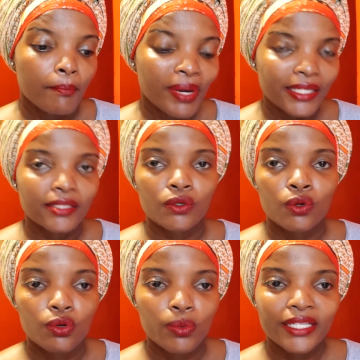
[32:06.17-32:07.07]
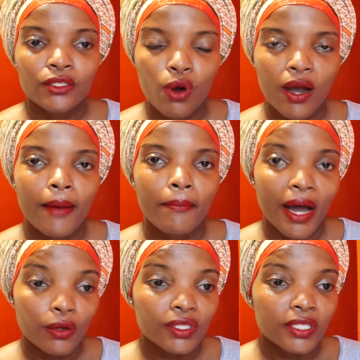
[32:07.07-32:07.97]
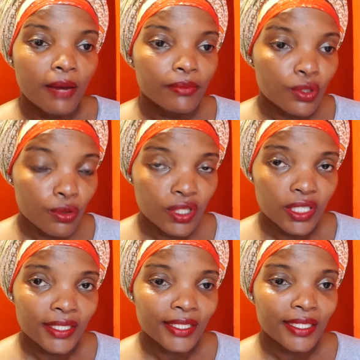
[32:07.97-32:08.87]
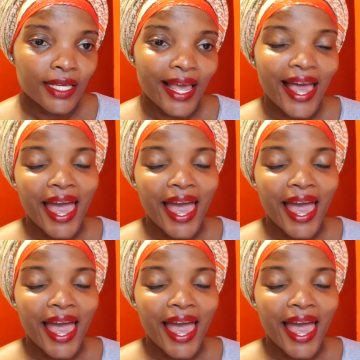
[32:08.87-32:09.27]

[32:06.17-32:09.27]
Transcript: please, could we talk about jam tours